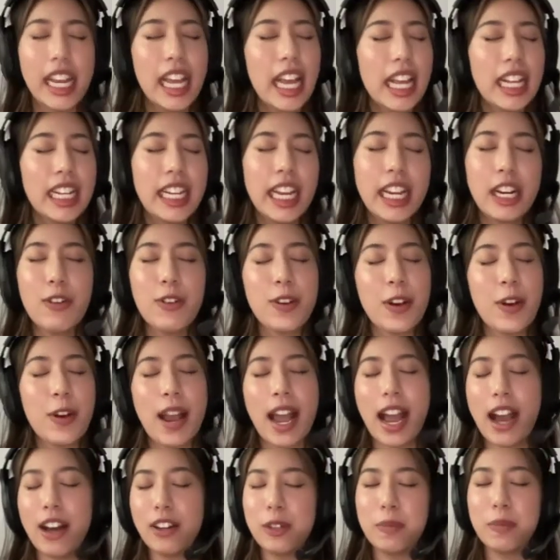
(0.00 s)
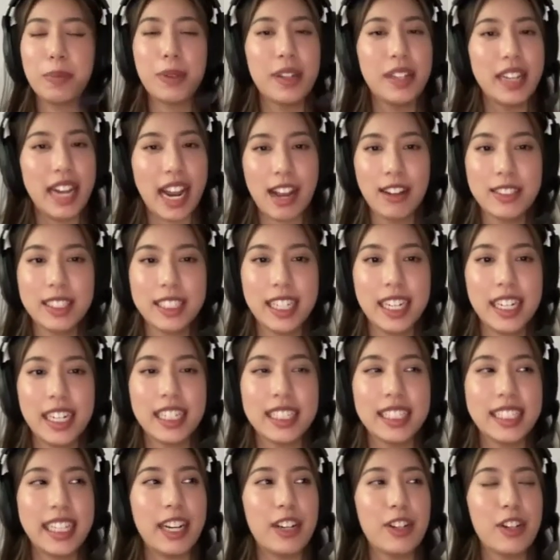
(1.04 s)
they don't know how to pronounce it
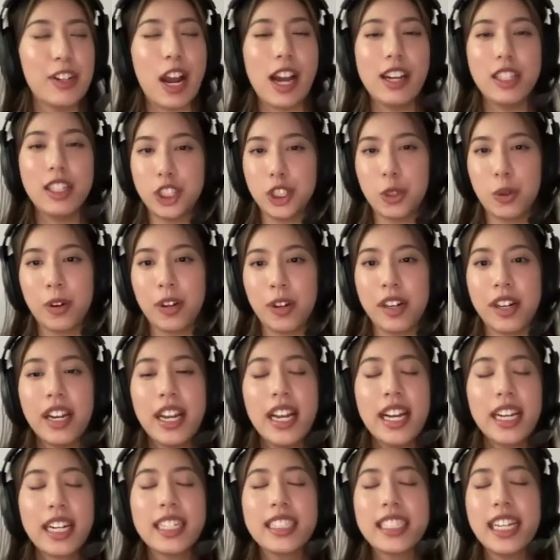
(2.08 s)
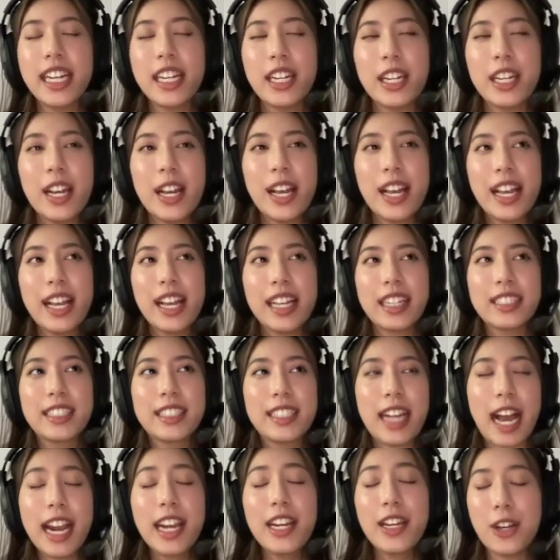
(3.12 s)
because they're not sure. Because they,
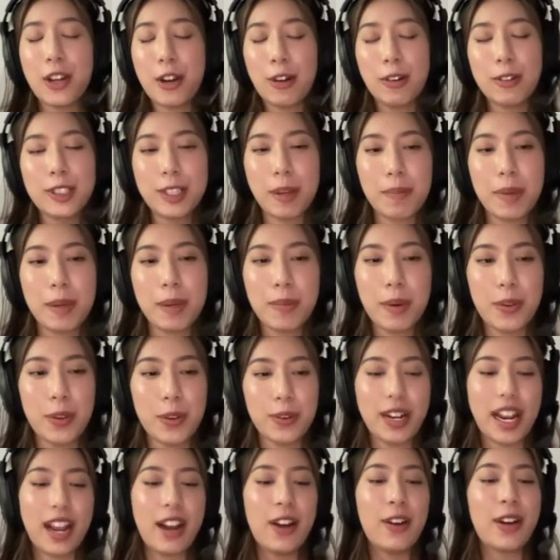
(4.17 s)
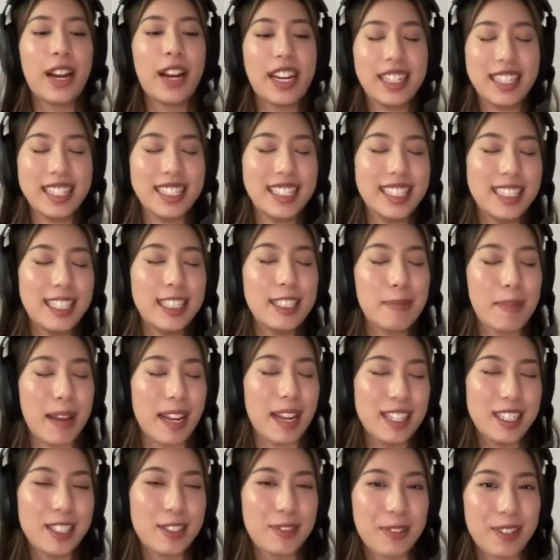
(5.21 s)
I know some people know that. Okay, this is a
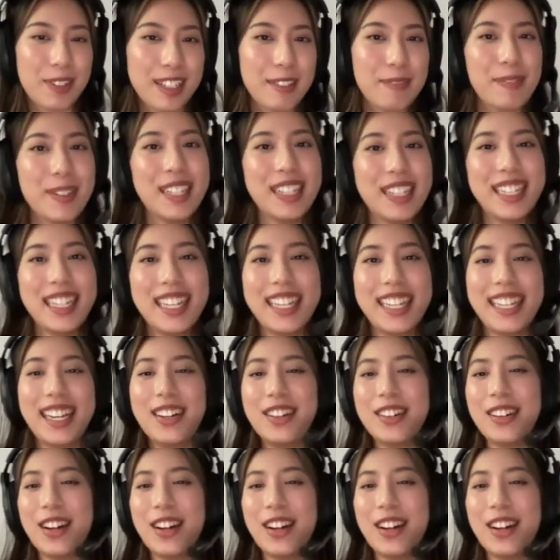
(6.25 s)
Spanish word, but they're not